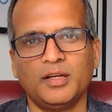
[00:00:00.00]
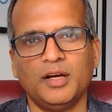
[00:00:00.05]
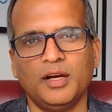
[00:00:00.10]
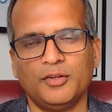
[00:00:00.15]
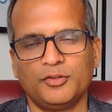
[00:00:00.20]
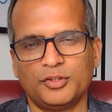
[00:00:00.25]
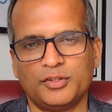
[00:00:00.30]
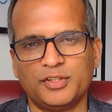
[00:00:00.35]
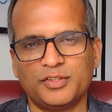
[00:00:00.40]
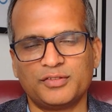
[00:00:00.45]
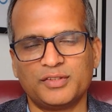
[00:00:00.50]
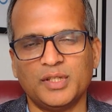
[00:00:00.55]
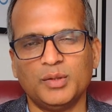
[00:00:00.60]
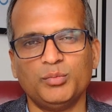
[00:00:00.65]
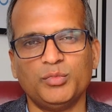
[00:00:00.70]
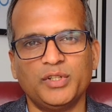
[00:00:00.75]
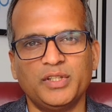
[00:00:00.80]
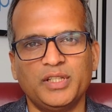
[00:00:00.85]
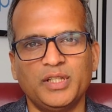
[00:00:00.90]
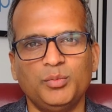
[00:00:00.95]
So this
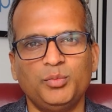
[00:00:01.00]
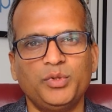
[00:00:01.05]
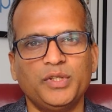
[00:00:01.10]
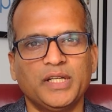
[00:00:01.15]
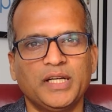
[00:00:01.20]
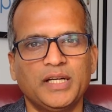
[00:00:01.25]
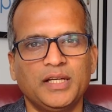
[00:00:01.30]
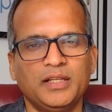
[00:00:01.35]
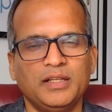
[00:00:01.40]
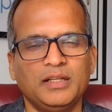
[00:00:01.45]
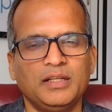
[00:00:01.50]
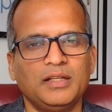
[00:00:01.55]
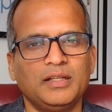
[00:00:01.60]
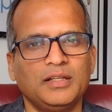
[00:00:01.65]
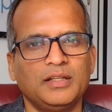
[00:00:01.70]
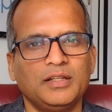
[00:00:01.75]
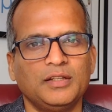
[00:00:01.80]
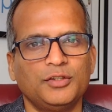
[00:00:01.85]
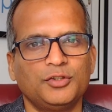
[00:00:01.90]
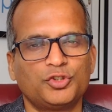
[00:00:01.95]
number DPI
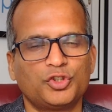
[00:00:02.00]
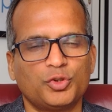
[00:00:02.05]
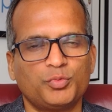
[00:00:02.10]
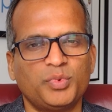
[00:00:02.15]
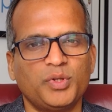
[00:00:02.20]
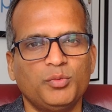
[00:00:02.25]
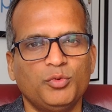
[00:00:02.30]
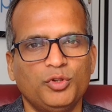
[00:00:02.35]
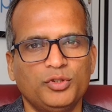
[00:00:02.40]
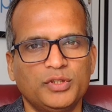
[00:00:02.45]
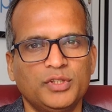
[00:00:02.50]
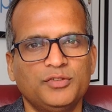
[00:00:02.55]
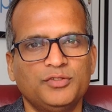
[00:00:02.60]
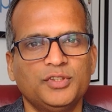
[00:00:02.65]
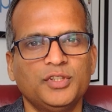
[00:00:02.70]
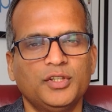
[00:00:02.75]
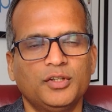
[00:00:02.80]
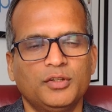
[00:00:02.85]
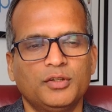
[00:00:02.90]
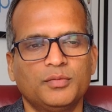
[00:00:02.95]
should be more than
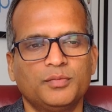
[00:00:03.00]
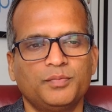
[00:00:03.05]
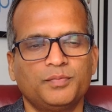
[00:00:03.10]
0.